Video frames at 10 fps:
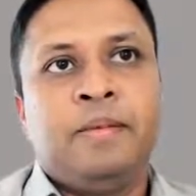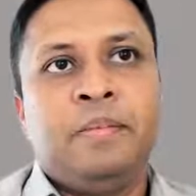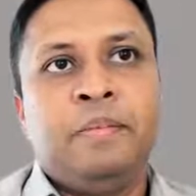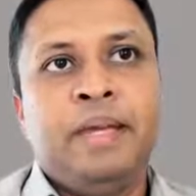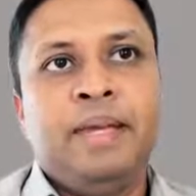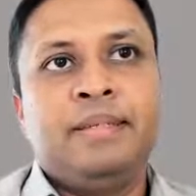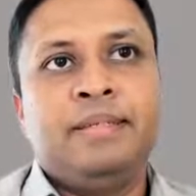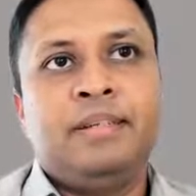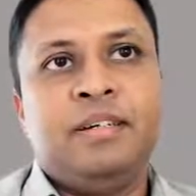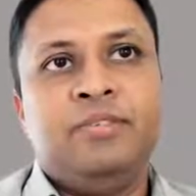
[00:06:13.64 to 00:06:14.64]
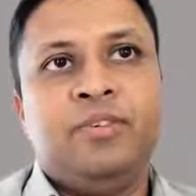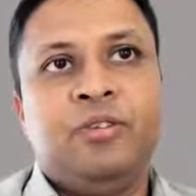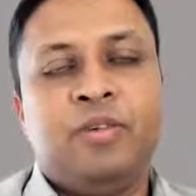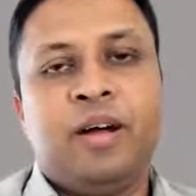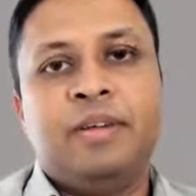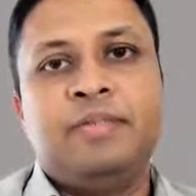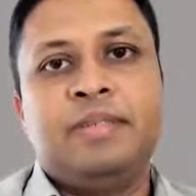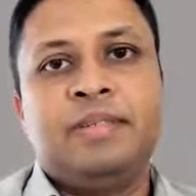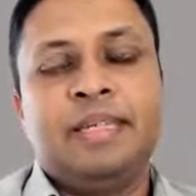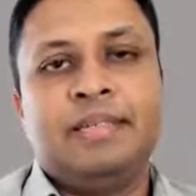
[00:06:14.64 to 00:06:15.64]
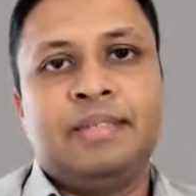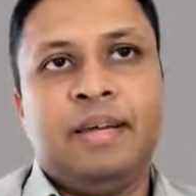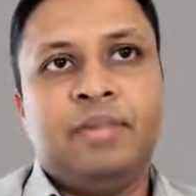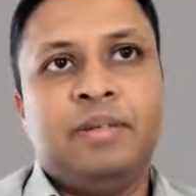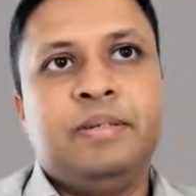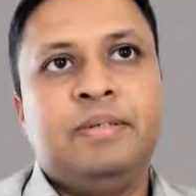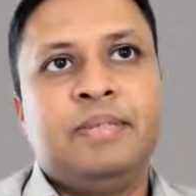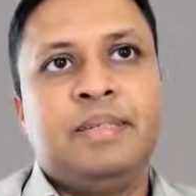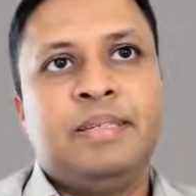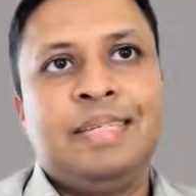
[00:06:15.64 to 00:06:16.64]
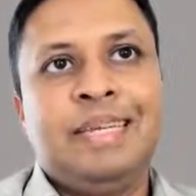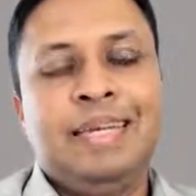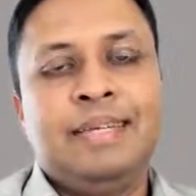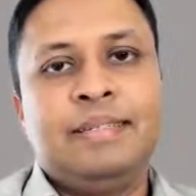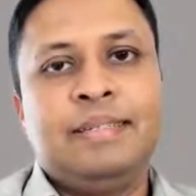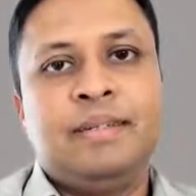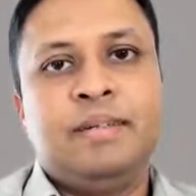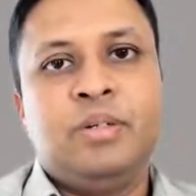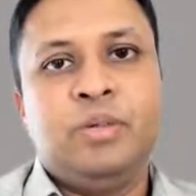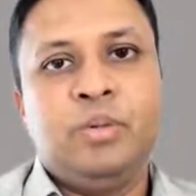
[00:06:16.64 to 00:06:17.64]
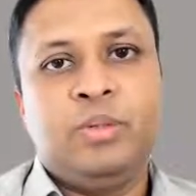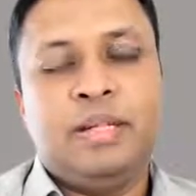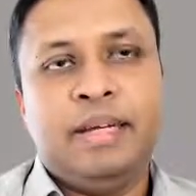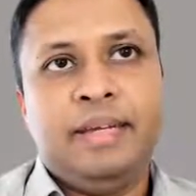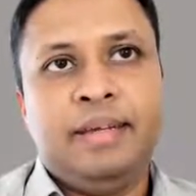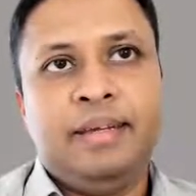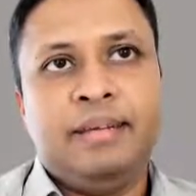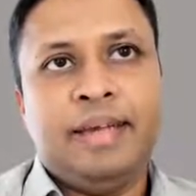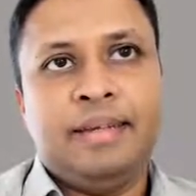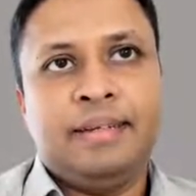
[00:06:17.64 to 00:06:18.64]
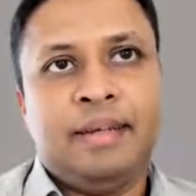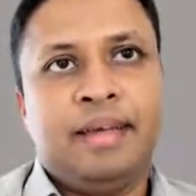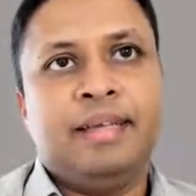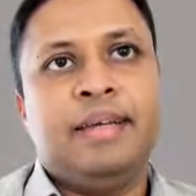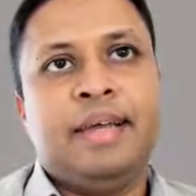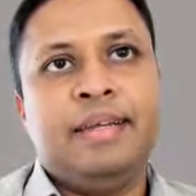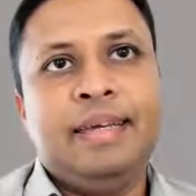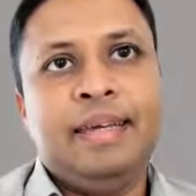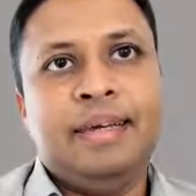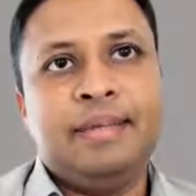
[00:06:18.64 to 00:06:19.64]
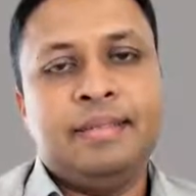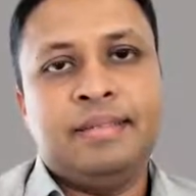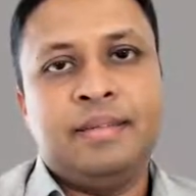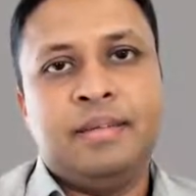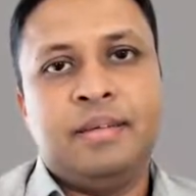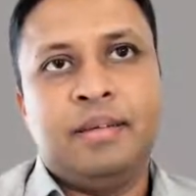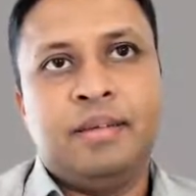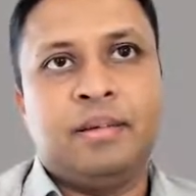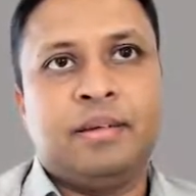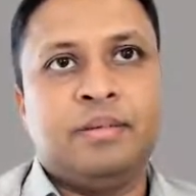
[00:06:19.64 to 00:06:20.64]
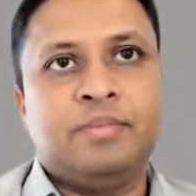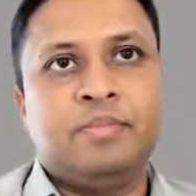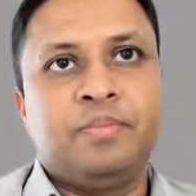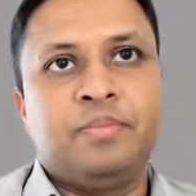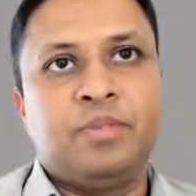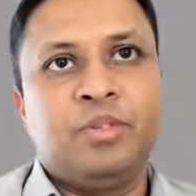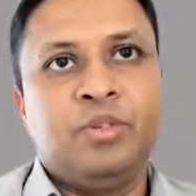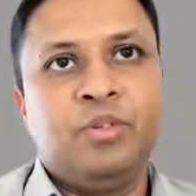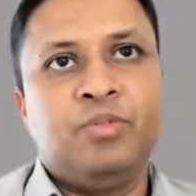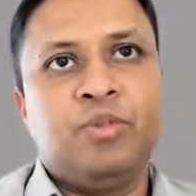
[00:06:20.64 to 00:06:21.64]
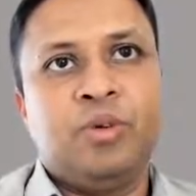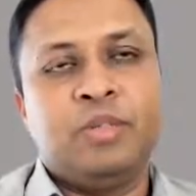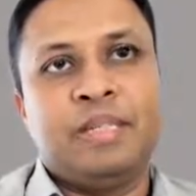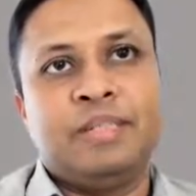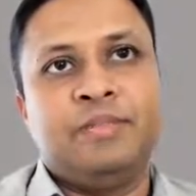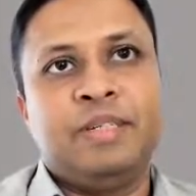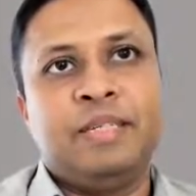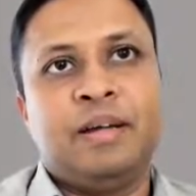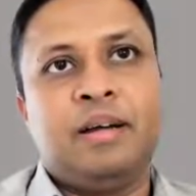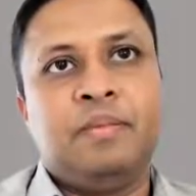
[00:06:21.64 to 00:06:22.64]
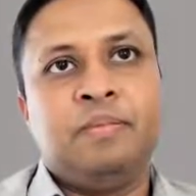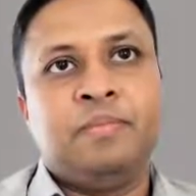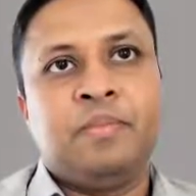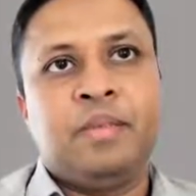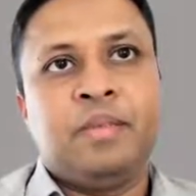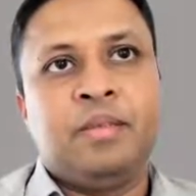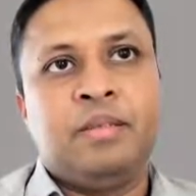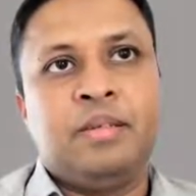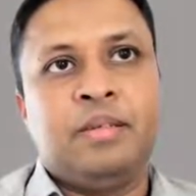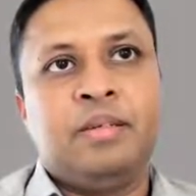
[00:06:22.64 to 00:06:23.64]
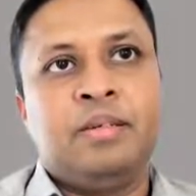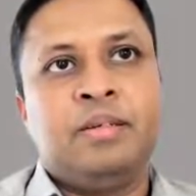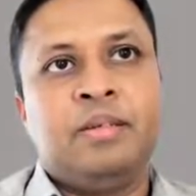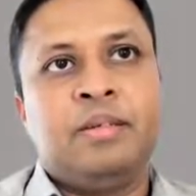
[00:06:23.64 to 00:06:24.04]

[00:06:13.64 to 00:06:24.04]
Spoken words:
B is 3, 4, 5, 6, 7. C is 2, 3, 8, 9. And E is 2, 4, 6, which are the